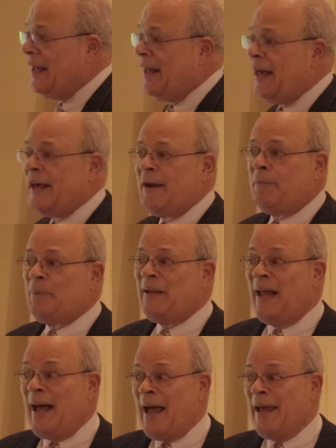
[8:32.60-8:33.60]
and
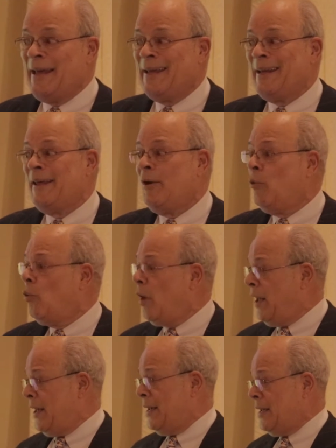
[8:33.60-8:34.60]
applying it in a
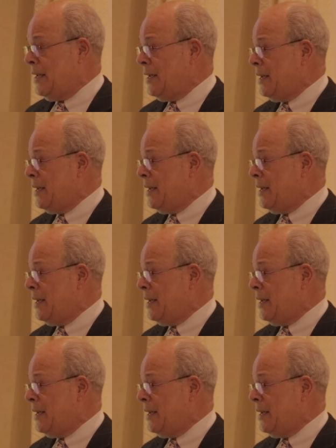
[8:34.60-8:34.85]
way,